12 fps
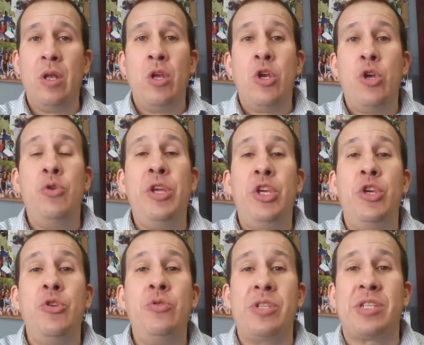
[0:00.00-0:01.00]
Who do
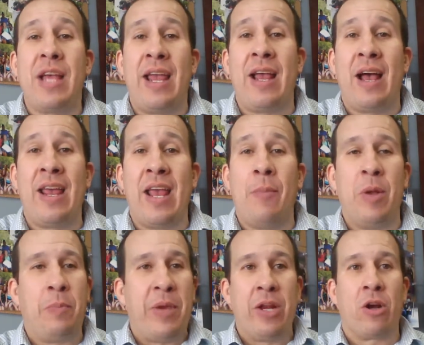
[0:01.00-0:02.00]
you say I am?"
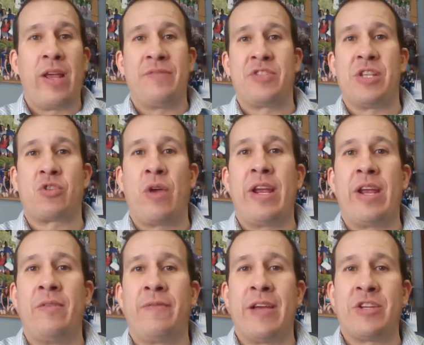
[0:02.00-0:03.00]
And Peter gives this great
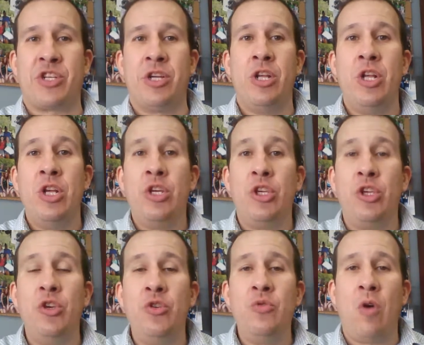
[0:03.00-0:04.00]
confession,
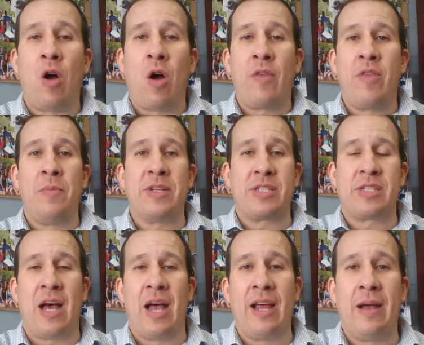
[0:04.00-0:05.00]
"You are the
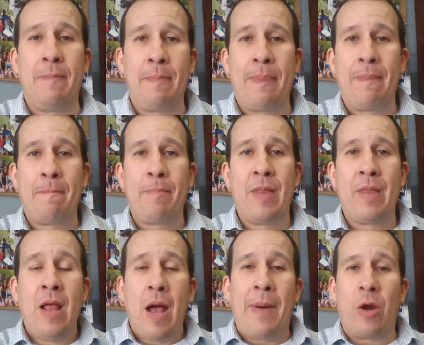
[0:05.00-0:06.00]
Messiah."
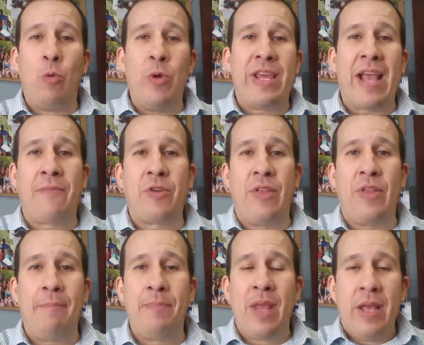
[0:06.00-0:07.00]
About a week after
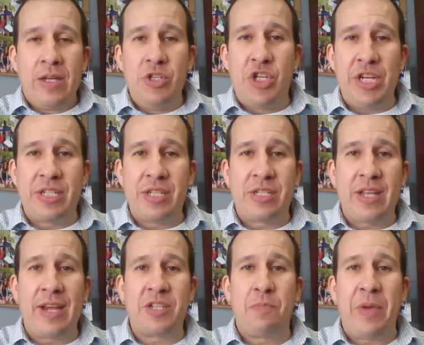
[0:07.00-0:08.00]
that, Jesus
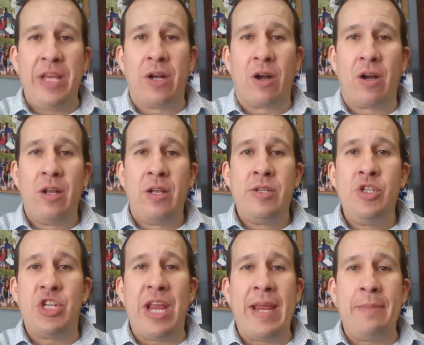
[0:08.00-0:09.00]
takes Peter,
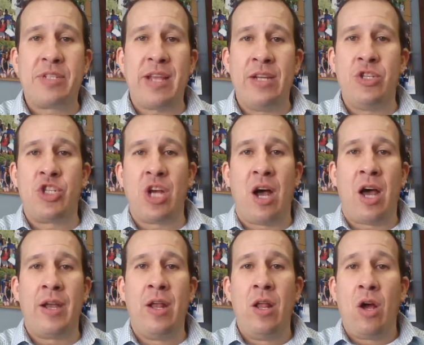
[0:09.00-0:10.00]
James, and
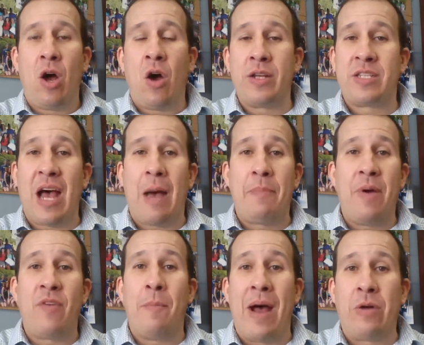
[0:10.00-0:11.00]
John on top
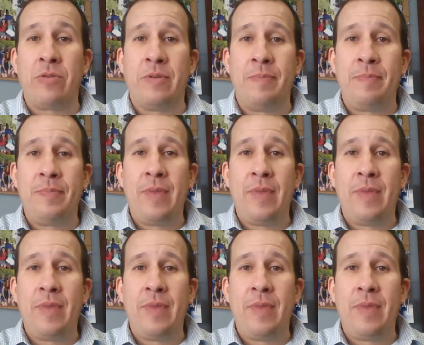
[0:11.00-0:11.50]
of a mountain.